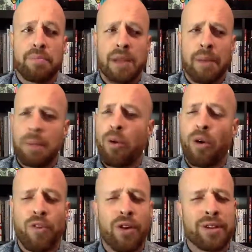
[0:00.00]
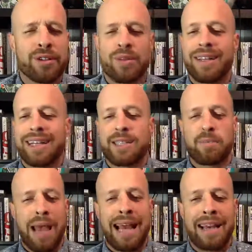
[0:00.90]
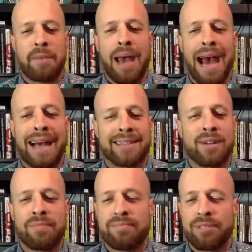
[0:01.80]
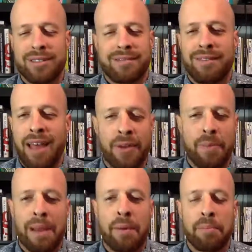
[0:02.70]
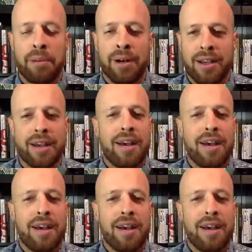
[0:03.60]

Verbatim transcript: I mean, portfolio's really expanded past the just leather-bound book